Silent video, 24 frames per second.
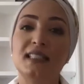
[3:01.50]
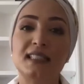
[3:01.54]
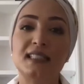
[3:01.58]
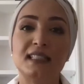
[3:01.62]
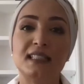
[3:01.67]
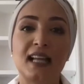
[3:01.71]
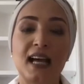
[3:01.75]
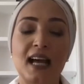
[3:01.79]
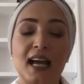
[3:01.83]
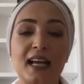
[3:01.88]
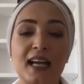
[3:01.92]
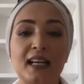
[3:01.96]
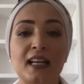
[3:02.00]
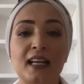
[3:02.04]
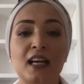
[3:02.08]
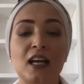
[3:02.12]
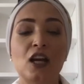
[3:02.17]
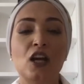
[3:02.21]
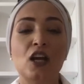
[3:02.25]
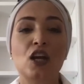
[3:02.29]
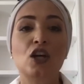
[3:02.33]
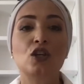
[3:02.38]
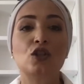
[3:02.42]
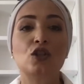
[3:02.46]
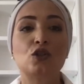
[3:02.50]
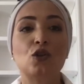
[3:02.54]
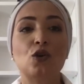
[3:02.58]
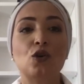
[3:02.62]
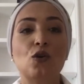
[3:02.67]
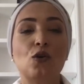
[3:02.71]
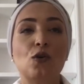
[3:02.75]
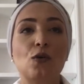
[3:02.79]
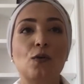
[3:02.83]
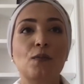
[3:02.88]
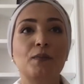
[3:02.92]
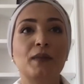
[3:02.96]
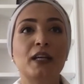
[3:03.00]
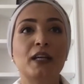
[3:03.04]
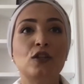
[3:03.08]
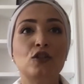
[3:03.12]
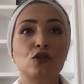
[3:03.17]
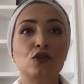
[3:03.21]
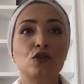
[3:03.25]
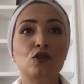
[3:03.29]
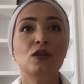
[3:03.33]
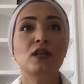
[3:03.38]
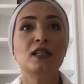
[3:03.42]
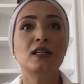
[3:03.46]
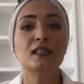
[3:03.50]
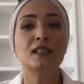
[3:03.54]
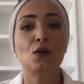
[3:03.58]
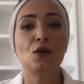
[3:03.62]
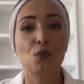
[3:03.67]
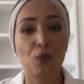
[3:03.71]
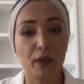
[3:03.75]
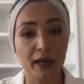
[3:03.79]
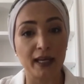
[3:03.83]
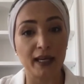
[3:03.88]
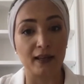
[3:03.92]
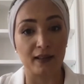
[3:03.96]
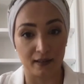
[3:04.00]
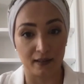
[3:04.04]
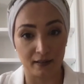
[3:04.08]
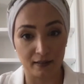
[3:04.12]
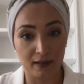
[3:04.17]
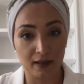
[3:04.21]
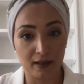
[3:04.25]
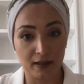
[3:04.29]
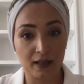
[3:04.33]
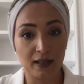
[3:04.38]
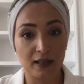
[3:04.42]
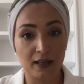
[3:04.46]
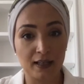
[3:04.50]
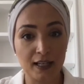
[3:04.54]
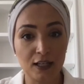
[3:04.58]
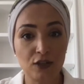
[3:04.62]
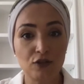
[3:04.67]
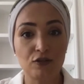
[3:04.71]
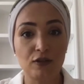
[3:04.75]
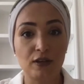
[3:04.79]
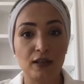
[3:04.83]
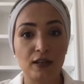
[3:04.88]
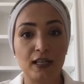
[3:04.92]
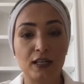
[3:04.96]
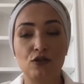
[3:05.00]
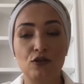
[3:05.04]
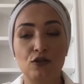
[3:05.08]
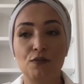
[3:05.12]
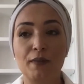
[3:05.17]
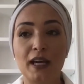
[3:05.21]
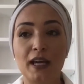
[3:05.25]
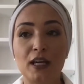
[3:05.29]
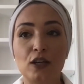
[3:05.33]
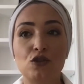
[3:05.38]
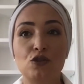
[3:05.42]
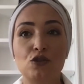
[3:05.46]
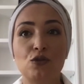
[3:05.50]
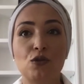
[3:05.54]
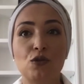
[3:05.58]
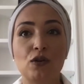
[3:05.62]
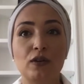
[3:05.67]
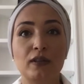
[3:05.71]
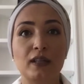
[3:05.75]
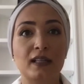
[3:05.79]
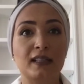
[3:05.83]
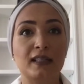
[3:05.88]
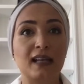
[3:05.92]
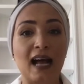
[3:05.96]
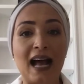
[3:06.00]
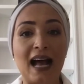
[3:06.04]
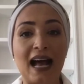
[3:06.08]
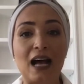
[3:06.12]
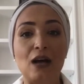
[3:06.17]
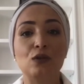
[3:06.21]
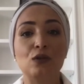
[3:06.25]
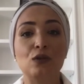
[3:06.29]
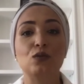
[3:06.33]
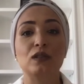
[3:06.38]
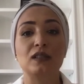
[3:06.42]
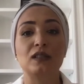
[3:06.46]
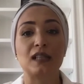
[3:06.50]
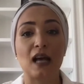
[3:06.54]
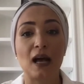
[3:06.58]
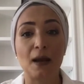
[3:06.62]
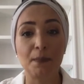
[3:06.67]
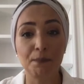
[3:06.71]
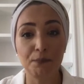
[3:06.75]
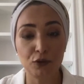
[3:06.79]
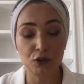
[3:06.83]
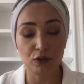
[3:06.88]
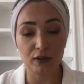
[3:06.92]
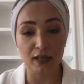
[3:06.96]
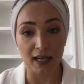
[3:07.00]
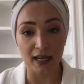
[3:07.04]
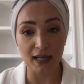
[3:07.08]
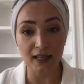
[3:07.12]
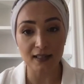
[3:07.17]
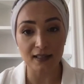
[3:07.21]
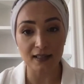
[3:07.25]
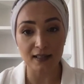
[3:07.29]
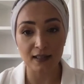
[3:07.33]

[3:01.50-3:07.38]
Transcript: light. So it took us a week, literally, to make sure that the house was up to date.